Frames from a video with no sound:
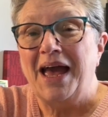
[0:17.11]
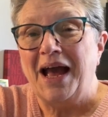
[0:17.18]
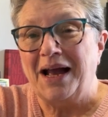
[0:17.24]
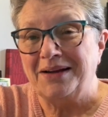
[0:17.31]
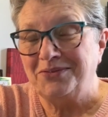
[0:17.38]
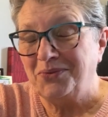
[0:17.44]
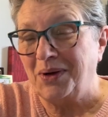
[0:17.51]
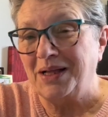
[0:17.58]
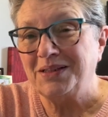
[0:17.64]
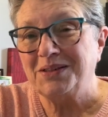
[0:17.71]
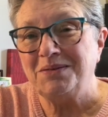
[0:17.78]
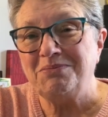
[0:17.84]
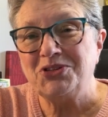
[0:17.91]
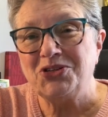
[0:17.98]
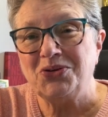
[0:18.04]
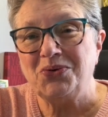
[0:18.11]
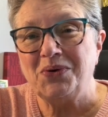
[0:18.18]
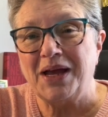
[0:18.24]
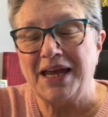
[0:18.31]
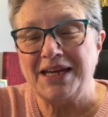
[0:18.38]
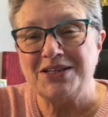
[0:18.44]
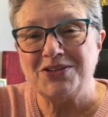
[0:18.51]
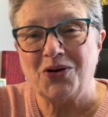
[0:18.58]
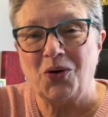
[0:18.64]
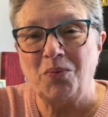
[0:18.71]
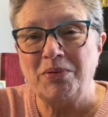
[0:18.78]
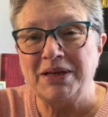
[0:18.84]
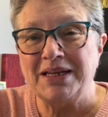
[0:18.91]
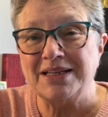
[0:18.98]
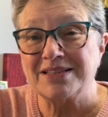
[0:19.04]
and welcome to a
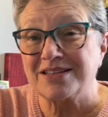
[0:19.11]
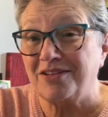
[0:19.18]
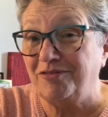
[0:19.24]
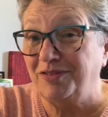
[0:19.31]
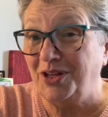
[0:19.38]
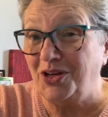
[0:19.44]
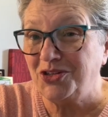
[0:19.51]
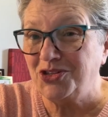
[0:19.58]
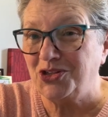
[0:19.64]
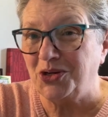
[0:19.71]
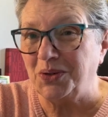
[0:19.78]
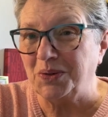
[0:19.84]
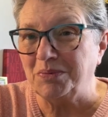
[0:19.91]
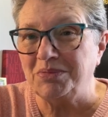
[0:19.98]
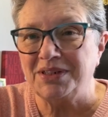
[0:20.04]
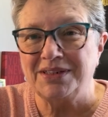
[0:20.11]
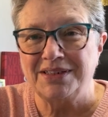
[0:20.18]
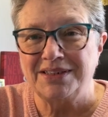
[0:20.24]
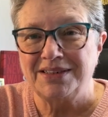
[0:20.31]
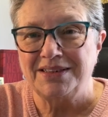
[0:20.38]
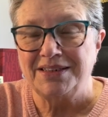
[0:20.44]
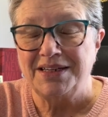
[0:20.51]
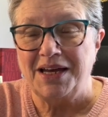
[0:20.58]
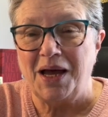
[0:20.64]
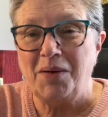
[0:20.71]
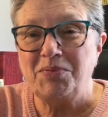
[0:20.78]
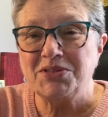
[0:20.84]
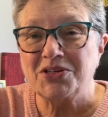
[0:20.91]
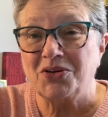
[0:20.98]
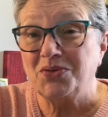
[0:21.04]
Tobyknits Flosstube,
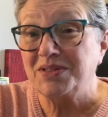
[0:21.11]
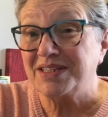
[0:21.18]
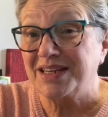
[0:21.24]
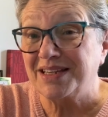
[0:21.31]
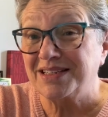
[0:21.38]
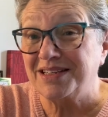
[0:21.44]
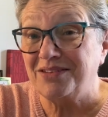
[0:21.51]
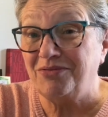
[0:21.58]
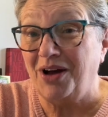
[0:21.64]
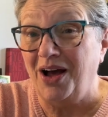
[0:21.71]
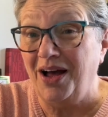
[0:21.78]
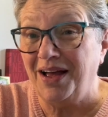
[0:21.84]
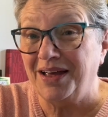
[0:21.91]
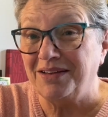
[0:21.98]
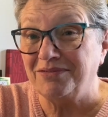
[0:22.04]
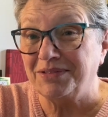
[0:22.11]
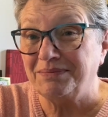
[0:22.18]
episode 65.